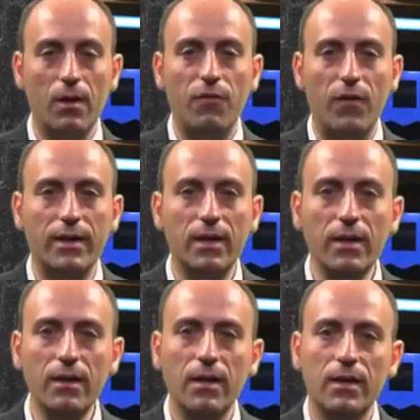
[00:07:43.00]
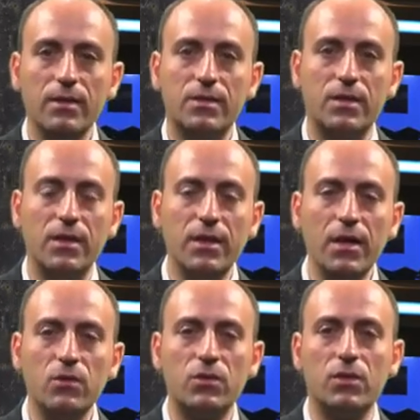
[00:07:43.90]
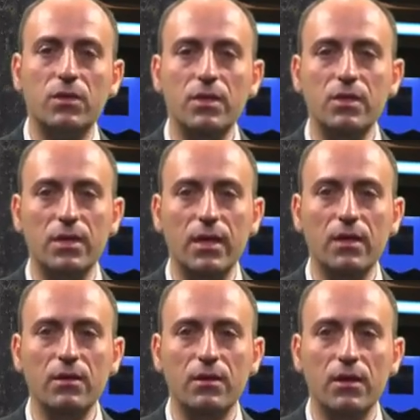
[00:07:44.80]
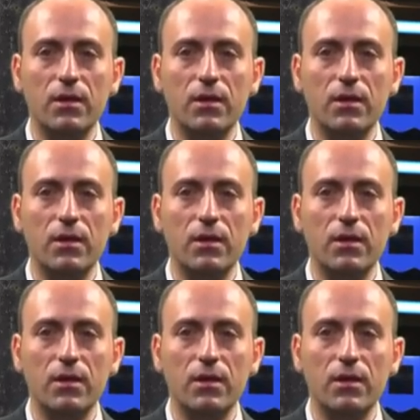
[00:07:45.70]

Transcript: Finally, the instantaneous DC yield,